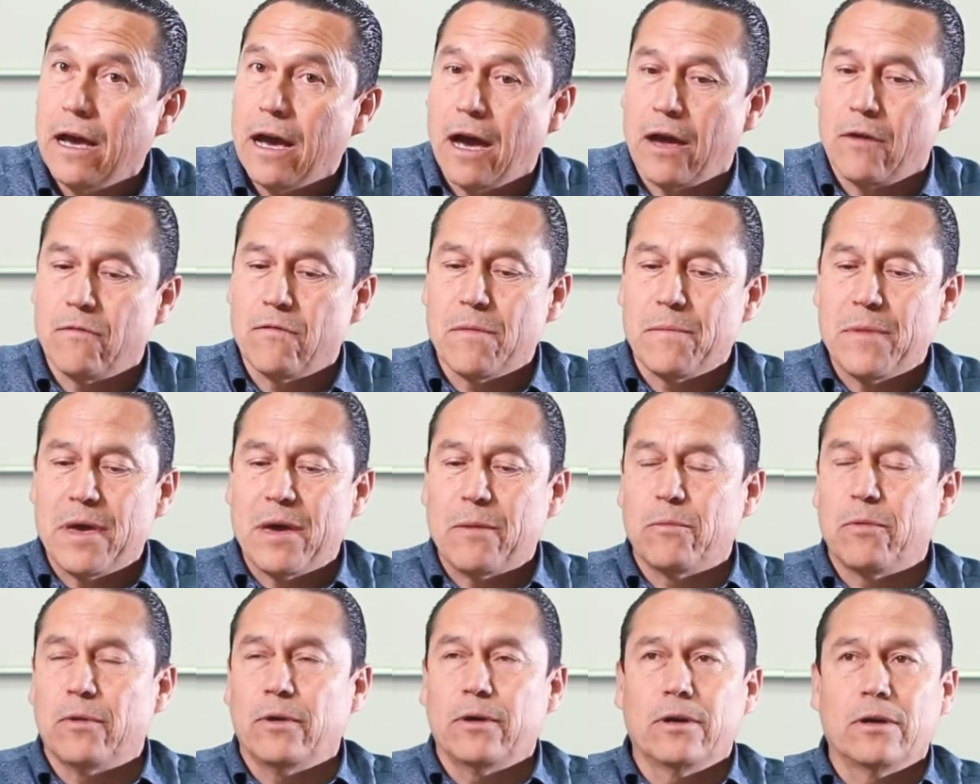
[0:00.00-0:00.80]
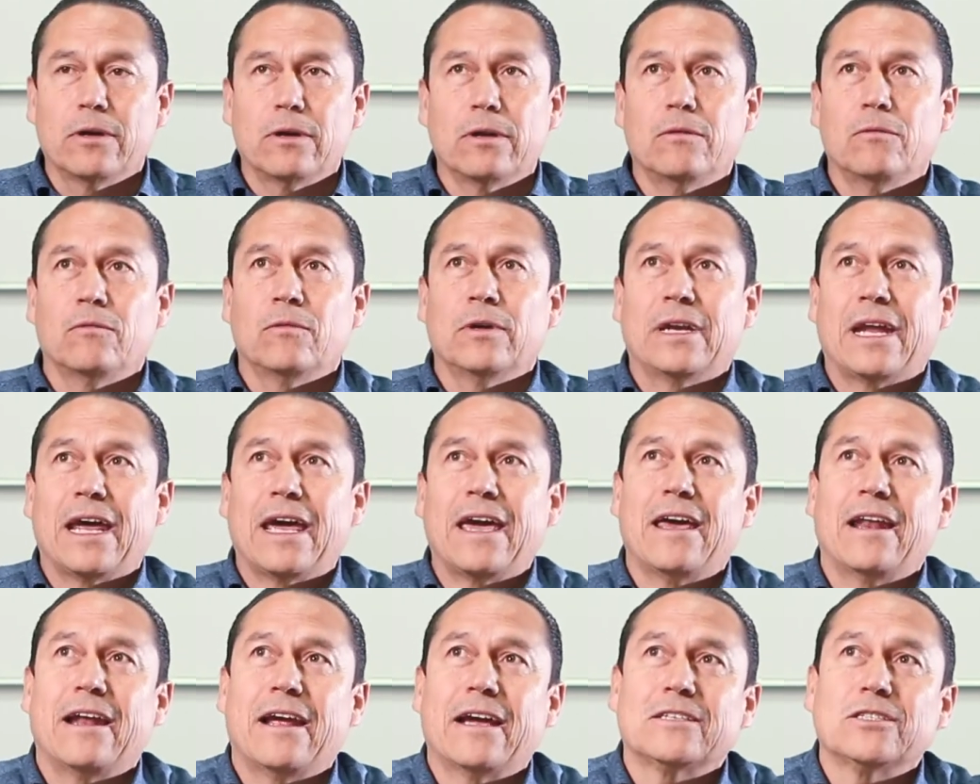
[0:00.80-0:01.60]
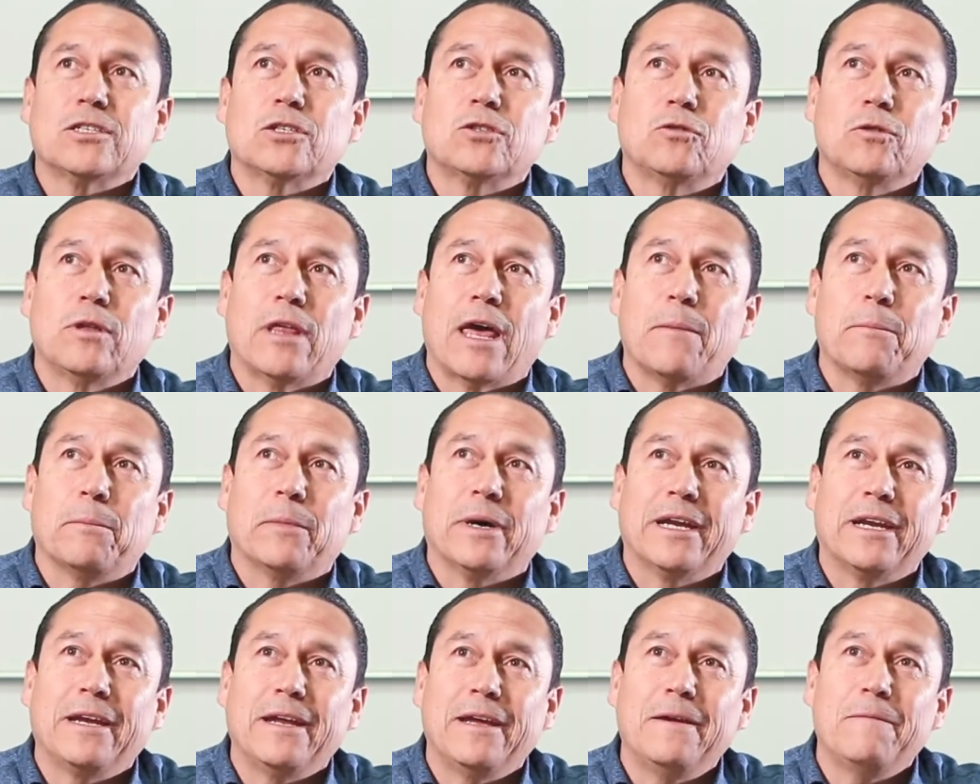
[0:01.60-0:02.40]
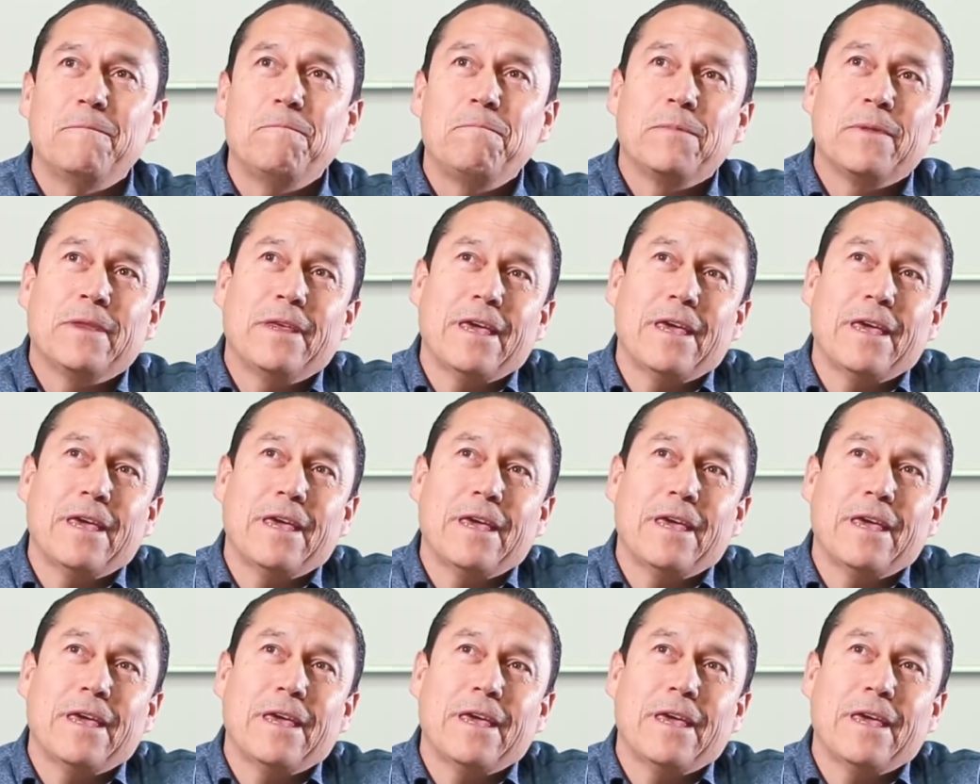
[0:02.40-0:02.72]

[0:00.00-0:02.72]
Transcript: I remember when I had access to that money,